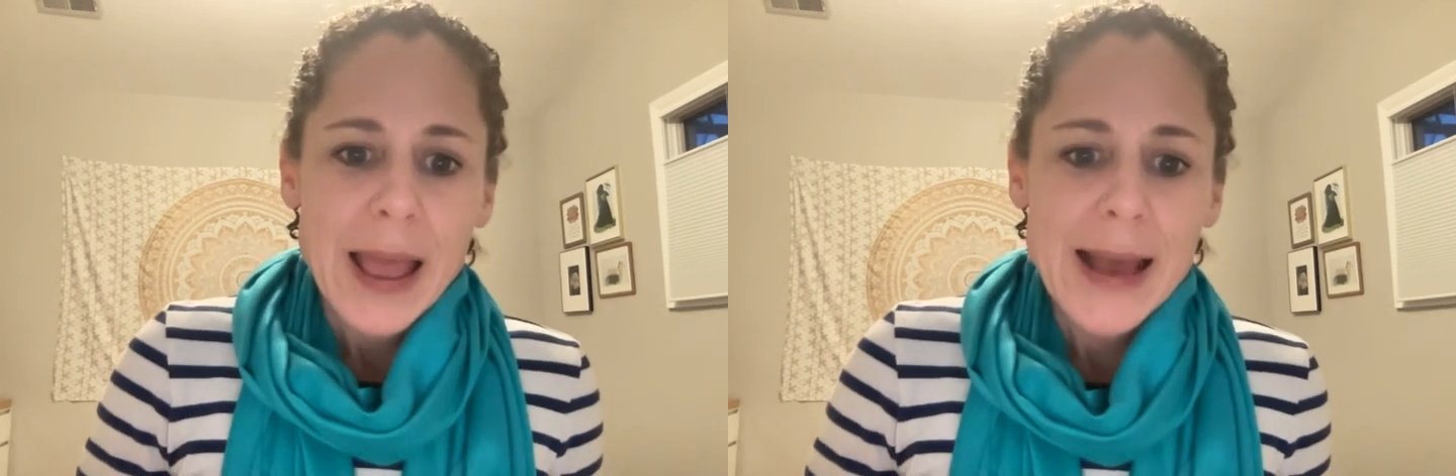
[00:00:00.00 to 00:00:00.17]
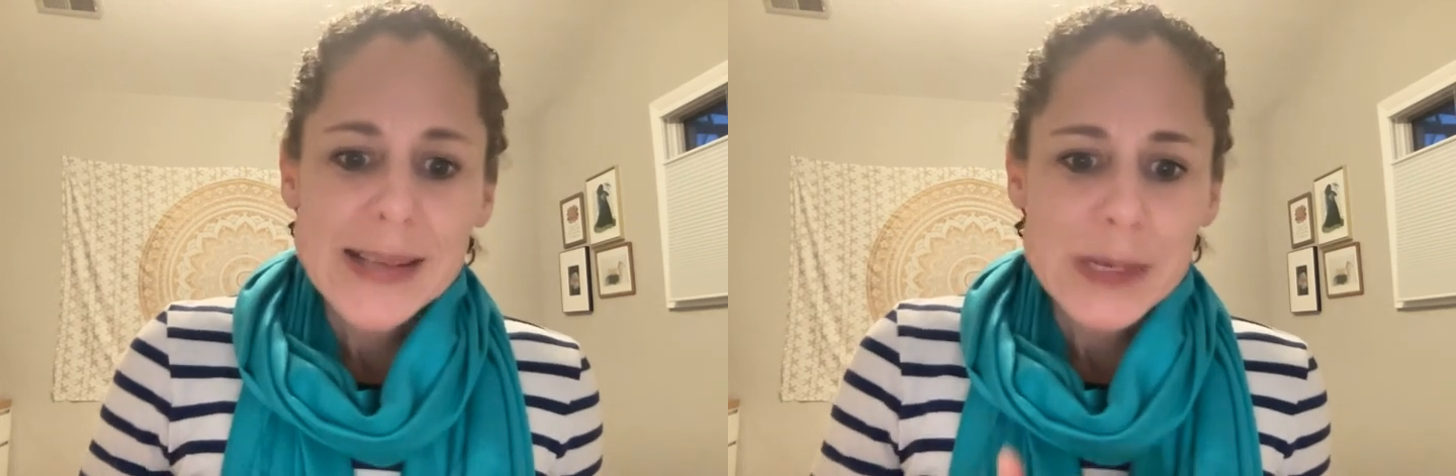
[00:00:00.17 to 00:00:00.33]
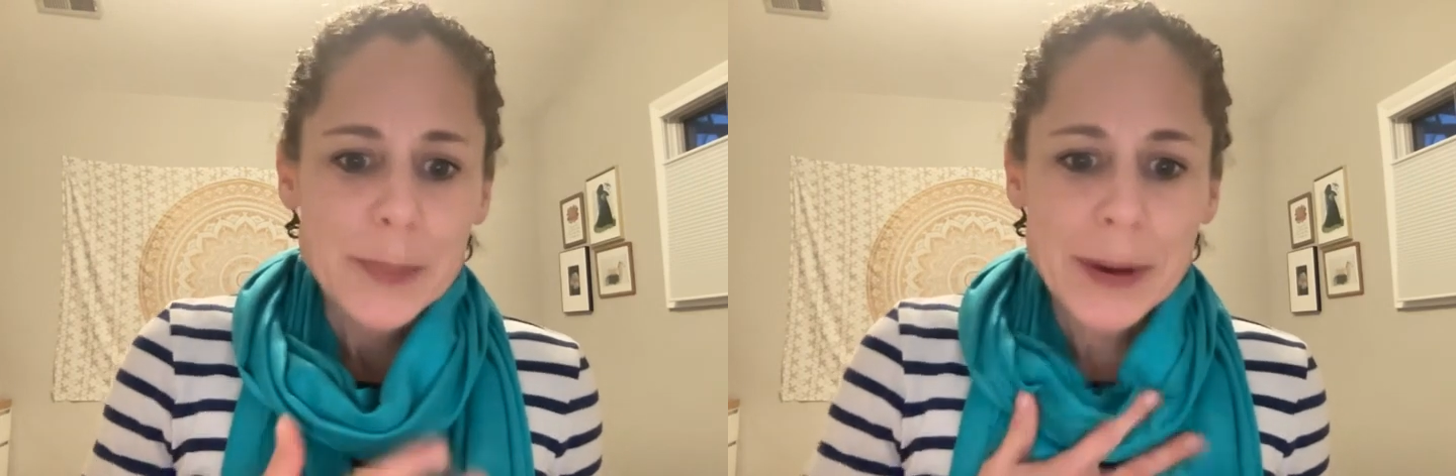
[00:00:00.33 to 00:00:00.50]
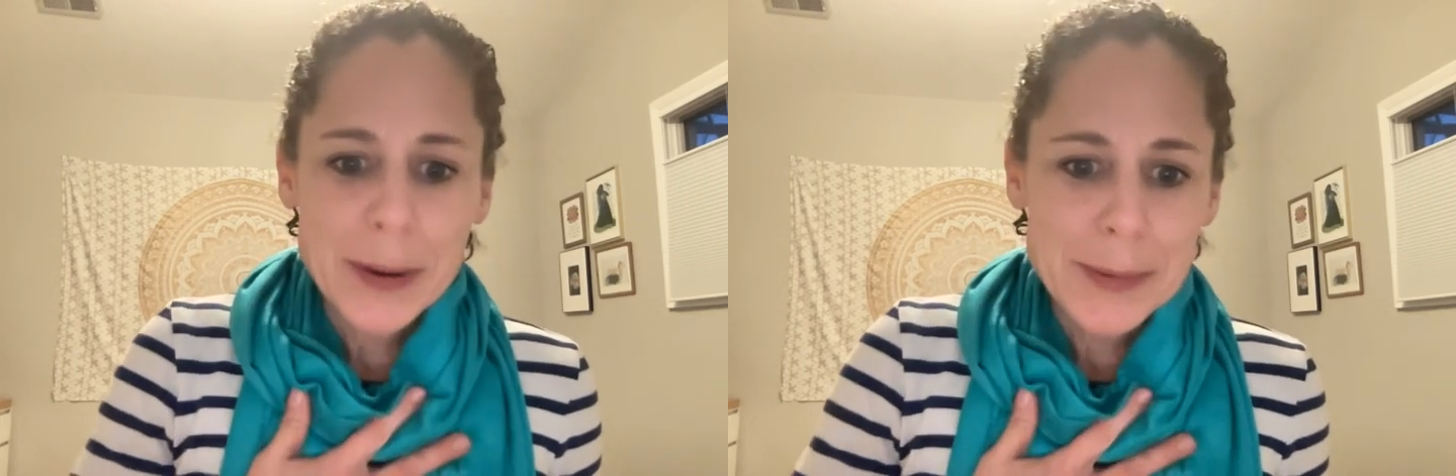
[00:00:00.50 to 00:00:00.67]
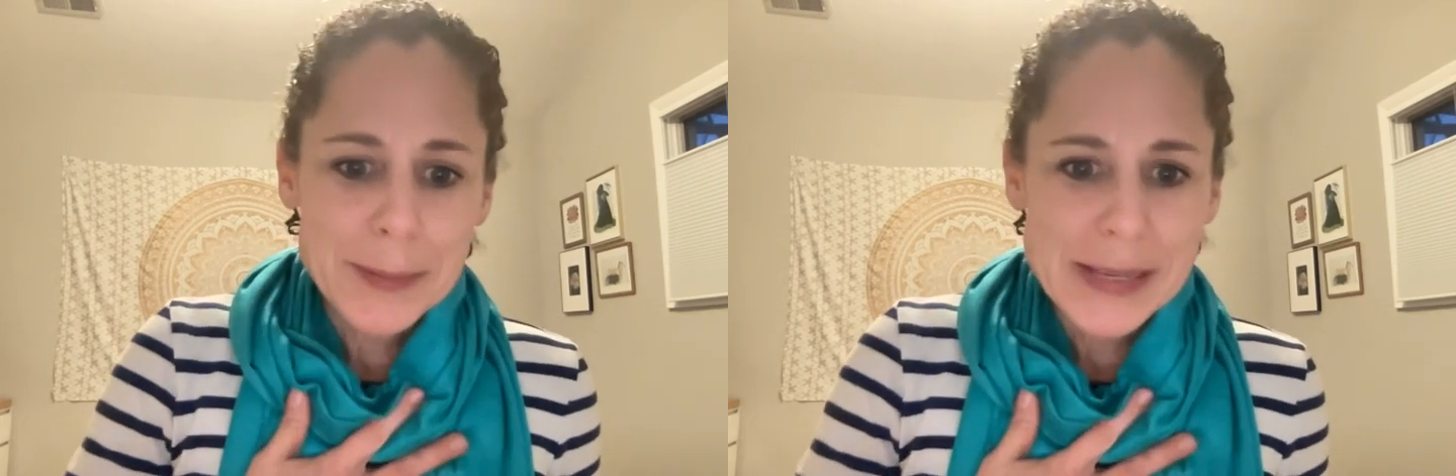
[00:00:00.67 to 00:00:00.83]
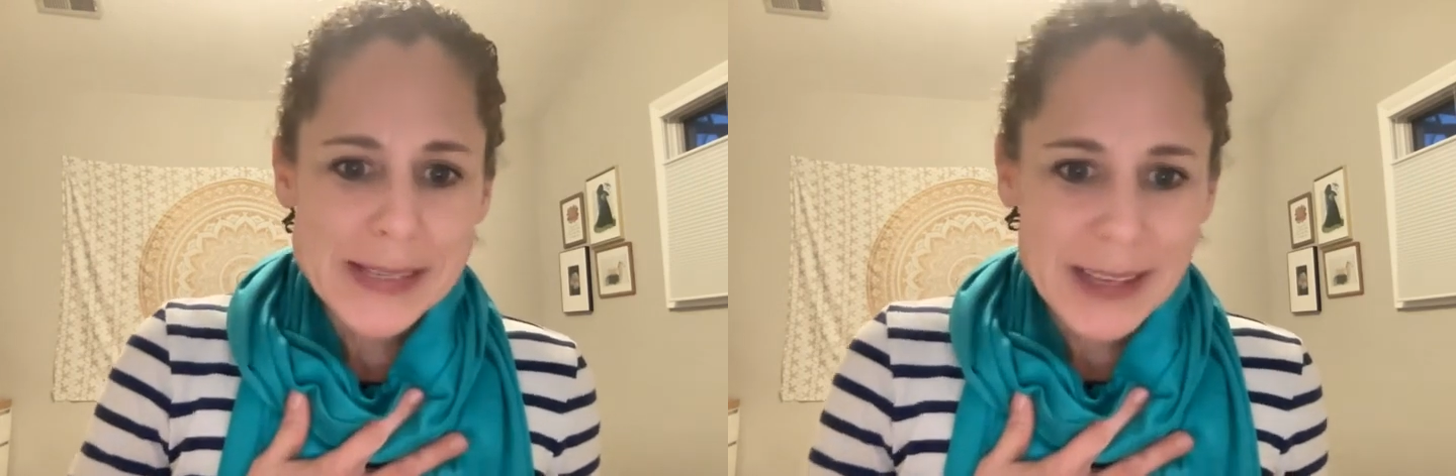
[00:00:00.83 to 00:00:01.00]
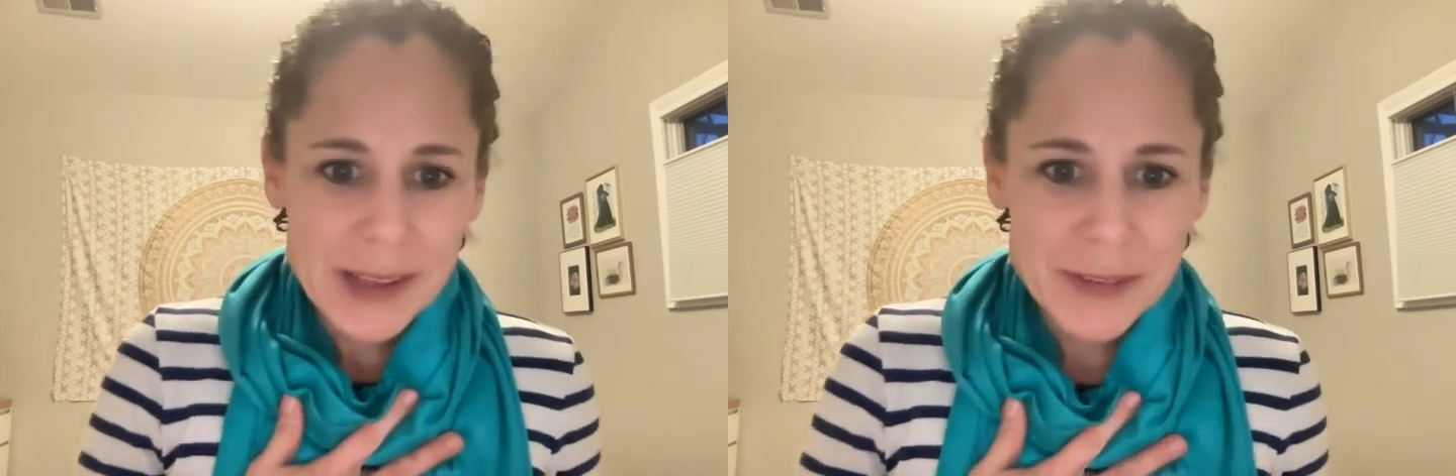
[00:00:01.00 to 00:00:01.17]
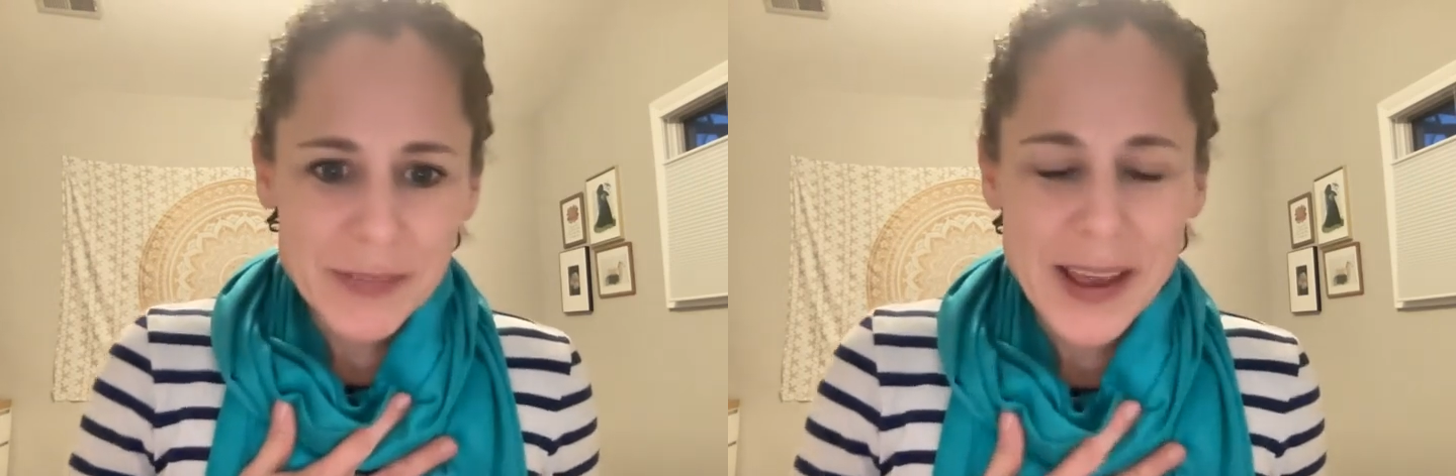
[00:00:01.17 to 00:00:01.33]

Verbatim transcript: As a parent myself,